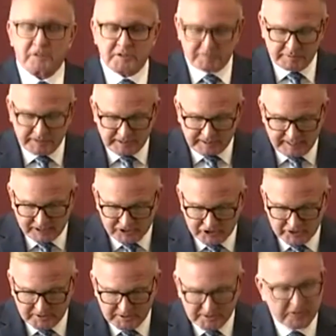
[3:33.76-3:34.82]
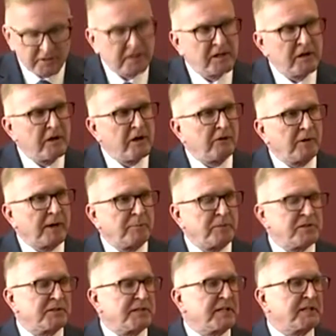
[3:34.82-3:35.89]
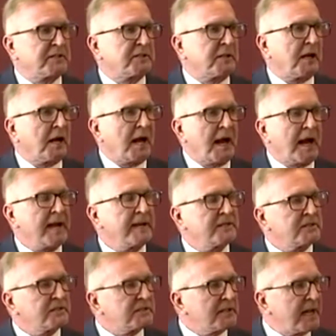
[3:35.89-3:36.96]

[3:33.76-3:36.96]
this mediation represents the highest